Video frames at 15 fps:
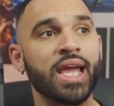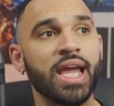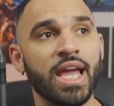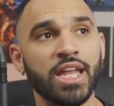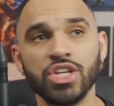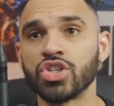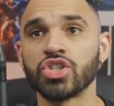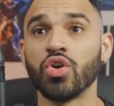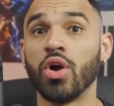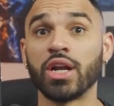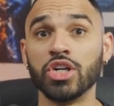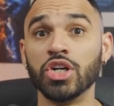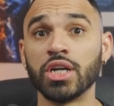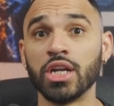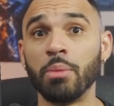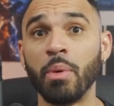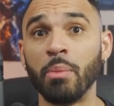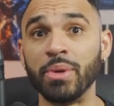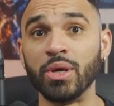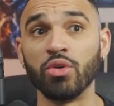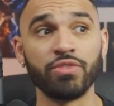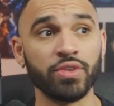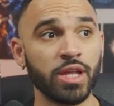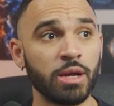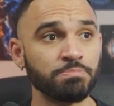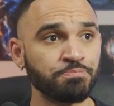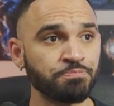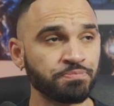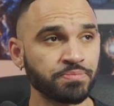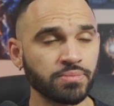and you start cooking up a build for them.
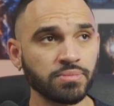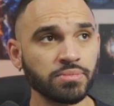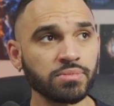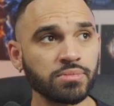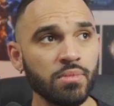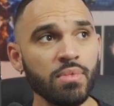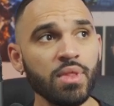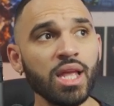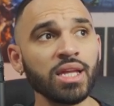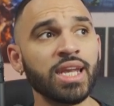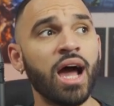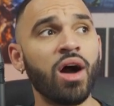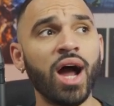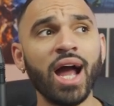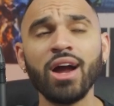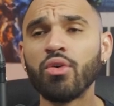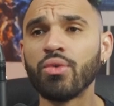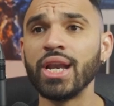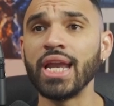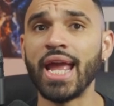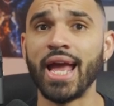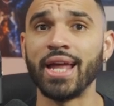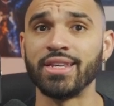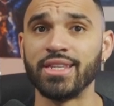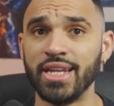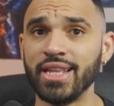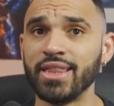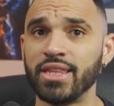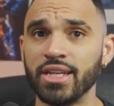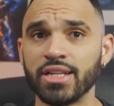Now I already
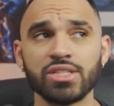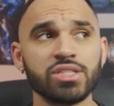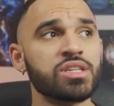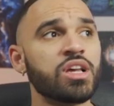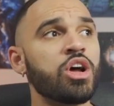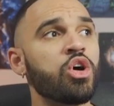did this